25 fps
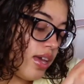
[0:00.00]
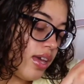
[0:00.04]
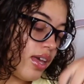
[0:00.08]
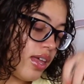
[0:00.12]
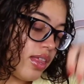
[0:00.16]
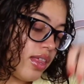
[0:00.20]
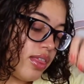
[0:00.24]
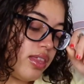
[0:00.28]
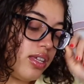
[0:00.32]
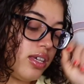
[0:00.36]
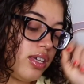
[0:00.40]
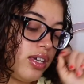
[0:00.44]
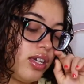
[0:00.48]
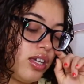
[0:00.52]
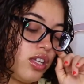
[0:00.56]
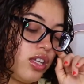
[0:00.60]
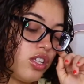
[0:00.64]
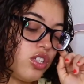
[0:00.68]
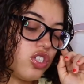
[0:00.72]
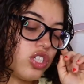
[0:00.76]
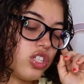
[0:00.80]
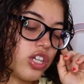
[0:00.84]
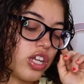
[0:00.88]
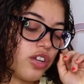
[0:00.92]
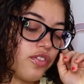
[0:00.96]

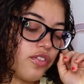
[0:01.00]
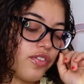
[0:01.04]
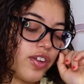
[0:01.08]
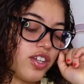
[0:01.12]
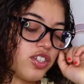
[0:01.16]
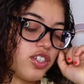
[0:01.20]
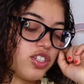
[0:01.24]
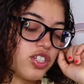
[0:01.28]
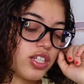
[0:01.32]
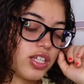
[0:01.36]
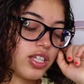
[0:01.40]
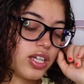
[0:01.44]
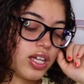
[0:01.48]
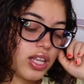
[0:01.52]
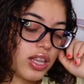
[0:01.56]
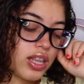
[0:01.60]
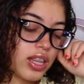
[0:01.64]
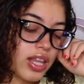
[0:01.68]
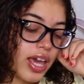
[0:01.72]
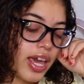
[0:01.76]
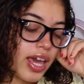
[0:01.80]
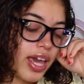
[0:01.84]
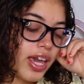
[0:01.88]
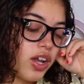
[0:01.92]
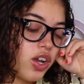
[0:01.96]
the Generation
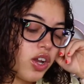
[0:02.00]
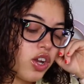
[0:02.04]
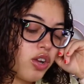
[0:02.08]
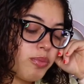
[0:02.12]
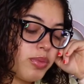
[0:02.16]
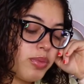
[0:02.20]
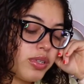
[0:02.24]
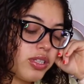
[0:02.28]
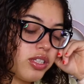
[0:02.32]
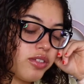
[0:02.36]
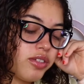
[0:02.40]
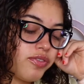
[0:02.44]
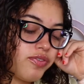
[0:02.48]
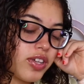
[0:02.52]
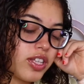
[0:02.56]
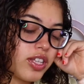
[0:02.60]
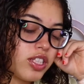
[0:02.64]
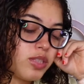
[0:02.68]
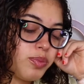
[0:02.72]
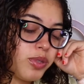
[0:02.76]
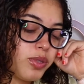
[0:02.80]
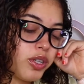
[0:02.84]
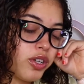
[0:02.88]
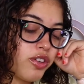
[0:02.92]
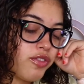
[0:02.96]
Clay Urban
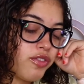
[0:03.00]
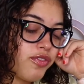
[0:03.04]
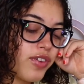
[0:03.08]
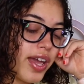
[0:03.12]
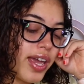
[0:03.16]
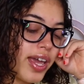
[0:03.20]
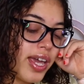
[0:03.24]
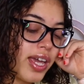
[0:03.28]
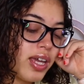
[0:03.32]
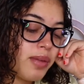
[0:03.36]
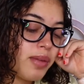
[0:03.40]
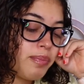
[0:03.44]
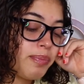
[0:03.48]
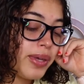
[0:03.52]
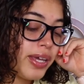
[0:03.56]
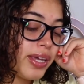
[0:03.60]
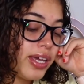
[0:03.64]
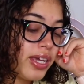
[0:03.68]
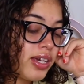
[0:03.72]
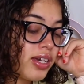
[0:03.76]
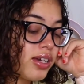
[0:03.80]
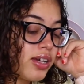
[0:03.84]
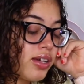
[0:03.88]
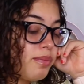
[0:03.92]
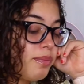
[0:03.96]
Defense Purifying
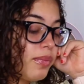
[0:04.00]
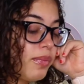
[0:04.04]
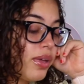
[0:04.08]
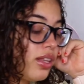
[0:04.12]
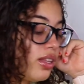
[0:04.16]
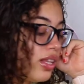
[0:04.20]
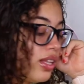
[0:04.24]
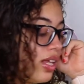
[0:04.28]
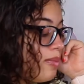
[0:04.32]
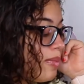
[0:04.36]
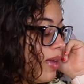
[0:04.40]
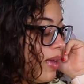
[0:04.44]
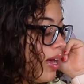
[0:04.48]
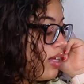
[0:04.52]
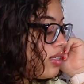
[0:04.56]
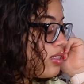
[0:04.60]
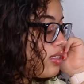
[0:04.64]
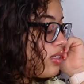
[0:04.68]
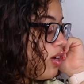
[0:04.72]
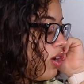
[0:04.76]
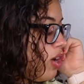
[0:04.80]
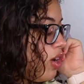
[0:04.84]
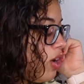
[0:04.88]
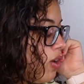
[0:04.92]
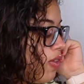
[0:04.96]
Pink Clay
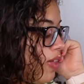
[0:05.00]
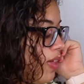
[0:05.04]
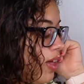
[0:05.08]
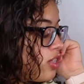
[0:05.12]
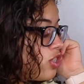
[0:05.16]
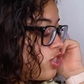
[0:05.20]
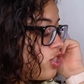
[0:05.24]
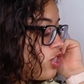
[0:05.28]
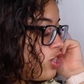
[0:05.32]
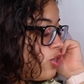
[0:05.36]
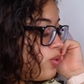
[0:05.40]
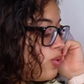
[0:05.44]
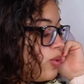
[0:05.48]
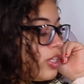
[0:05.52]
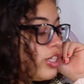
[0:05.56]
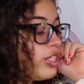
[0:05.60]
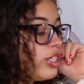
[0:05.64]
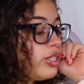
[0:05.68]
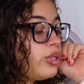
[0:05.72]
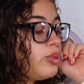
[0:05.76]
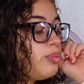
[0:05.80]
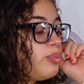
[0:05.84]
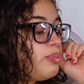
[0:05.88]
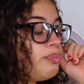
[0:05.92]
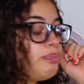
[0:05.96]
Mask. Oh, that's cute, a
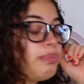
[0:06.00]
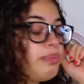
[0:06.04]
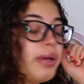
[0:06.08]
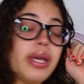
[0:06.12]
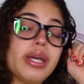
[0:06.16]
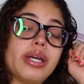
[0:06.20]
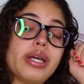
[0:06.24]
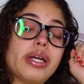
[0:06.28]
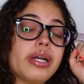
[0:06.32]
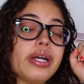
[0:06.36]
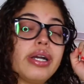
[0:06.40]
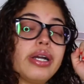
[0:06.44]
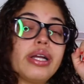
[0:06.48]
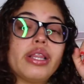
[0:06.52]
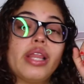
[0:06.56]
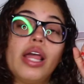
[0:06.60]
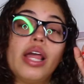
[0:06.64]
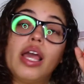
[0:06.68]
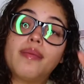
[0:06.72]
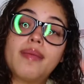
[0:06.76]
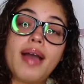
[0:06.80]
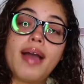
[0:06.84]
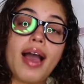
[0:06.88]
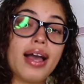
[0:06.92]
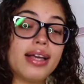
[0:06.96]
little pink
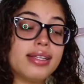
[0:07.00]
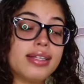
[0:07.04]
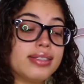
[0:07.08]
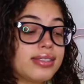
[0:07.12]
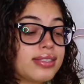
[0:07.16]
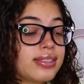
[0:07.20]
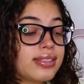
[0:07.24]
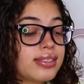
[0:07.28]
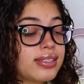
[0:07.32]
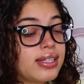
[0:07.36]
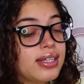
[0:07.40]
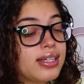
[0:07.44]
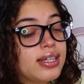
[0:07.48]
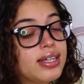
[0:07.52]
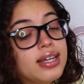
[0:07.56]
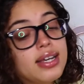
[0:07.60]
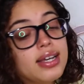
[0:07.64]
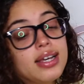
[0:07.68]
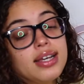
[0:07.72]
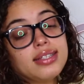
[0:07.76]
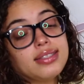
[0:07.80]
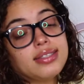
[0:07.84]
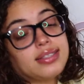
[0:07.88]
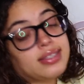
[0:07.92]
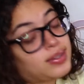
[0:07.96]
clay mask.
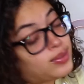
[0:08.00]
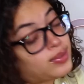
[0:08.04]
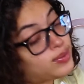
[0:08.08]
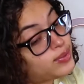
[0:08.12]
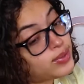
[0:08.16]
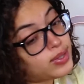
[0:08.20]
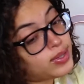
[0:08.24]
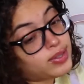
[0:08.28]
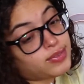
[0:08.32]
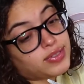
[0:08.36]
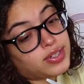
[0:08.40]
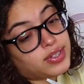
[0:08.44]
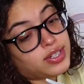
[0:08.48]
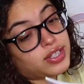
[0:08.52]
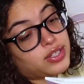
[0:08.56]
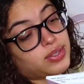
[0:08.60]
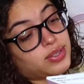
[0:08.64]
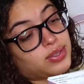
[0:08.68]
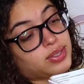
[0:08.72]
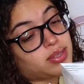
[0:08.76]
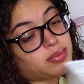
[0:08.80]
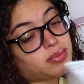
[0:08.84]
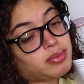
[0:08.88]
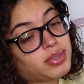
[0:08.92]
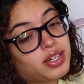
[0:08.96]
Won't really
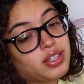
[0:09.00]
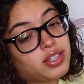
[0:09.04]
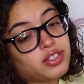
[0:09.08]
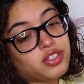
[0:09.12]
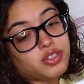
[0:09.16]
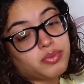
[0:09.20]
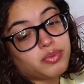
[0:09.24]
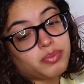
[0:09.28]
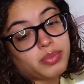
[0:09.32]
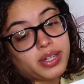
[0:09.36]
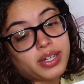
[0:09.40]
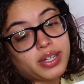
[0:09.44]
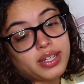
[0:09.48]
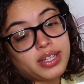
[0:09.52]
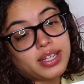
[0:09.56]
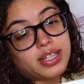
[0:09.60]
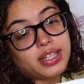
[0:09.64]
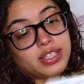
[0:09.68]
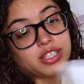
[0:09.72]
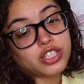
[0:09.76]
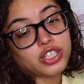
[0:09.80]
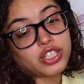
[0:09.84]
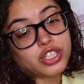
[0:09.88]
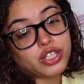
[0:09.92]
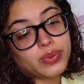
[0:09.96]
use it much, but
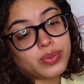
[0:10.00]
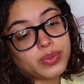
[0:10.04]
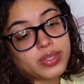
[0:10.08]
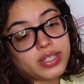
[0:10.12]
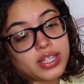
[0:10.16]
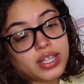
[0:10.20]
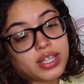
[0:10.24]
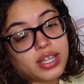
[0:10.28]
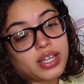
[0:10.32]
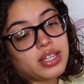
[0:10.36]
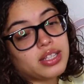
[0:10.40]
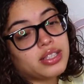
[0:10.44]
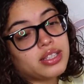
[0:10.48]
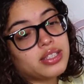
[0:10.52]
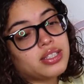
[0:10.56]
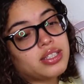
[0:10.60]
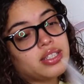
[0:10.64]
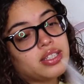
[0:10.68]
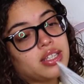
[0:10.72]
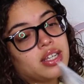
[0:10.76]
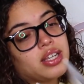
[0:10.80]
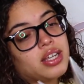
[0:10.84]
it's cute to get.